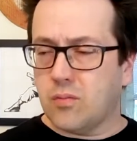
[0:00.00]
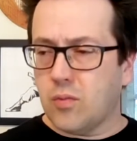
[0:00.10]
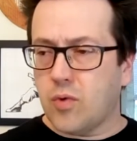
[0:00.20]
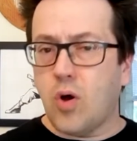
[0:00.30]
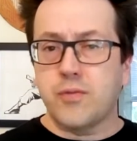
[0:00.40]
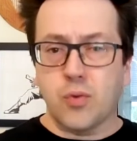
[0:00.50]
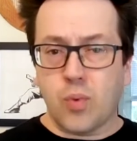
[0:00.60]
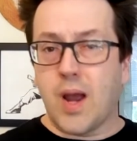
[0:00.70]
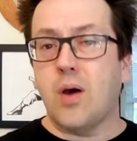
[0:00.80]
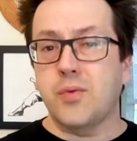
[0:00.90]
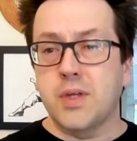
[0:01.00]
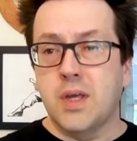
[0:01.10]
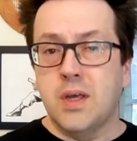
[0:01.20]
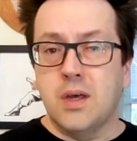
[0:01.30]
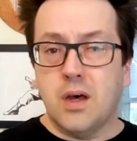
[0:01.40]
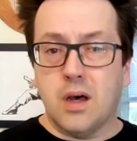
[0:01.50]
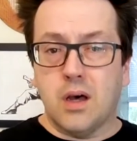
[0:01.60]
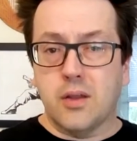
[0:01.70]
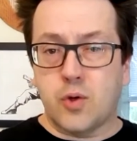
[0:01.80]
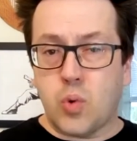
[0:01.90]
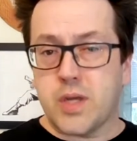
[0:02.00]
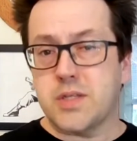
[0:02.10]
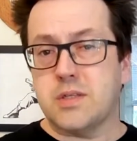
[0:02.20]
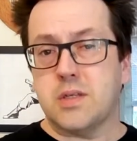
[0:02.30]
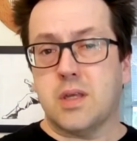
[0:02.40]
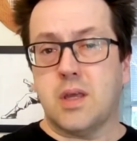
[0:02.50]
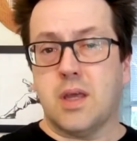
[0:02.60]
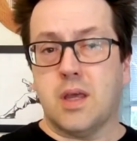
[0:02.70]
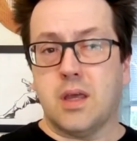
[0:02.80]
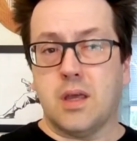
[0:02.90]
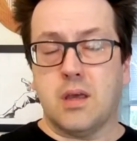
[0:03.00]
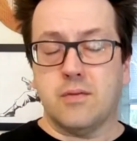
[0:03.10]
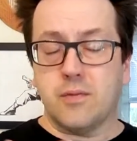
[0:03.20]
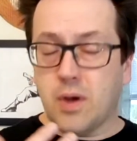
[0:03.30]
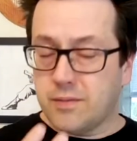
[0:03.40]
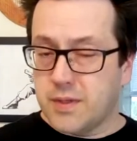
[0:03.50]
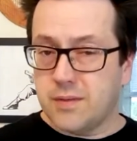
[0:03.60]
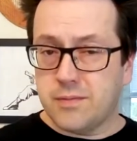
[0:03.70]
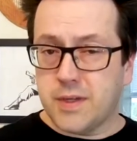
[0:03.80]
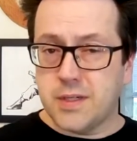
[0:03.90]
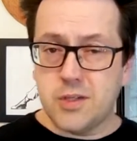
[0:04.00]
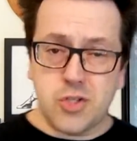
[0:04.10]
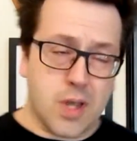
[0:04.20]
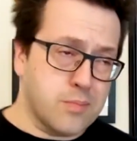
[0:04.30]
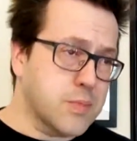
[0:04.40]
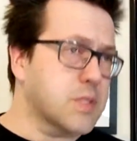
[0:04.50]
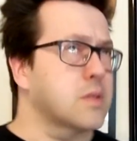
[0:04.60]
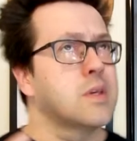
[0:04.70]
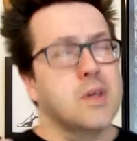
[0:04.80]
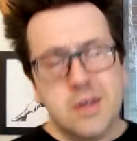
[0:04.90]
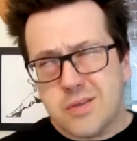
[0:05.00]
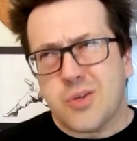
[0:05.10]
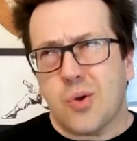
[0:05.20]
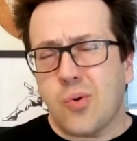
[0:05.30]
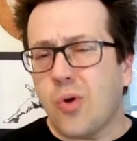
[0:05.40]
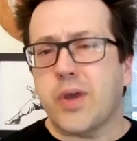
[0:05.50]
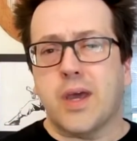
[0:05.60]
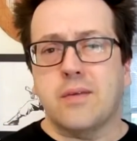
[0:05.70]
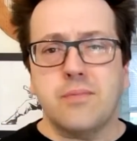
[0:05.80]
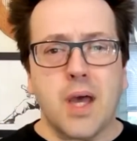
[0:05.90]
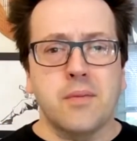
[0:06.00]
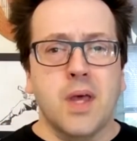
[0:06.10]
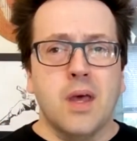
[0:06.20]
revolved around the quest of the Infinity Gems. So, okay, yeah.